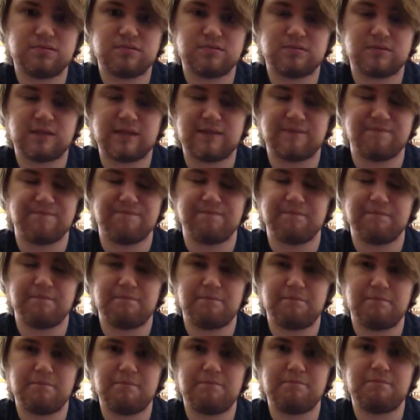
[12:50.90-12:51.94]
like
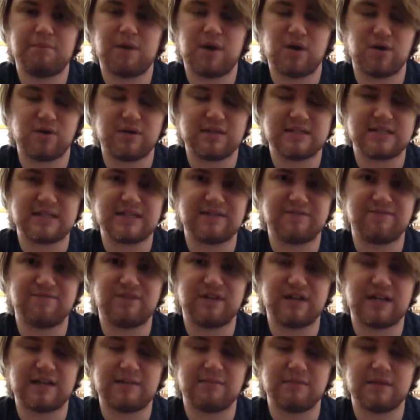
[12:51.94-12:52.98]
ball-gusting
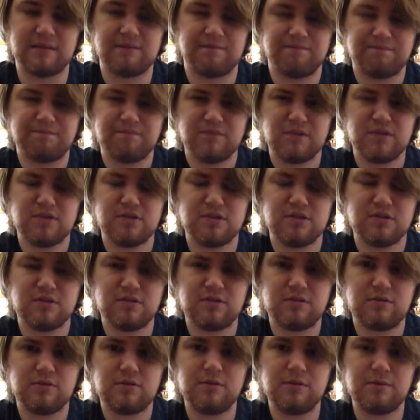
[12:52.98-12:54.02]
funny, but
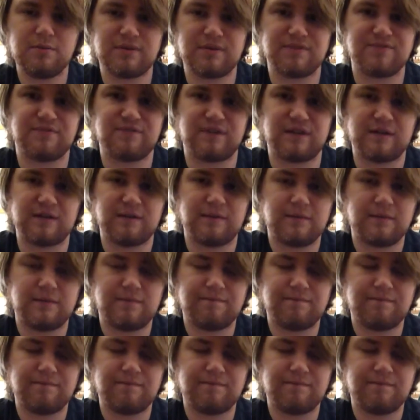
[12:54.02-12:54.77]
they're pretty fun.